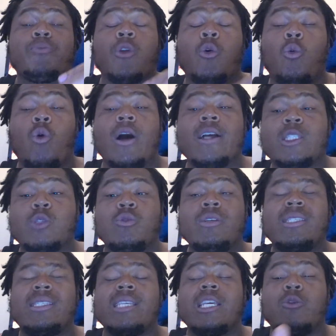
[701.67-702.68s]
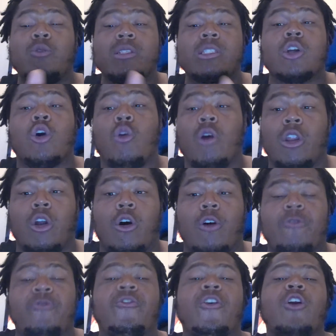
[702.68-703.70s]
Once we see what's going on
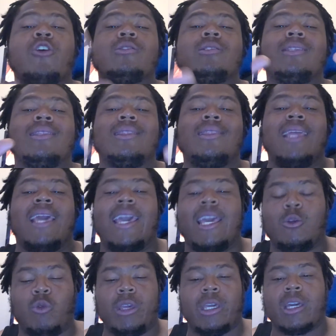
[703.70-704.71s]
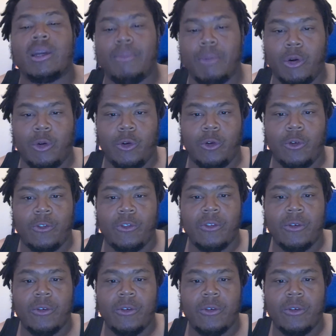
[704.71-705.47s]
first, then we can move.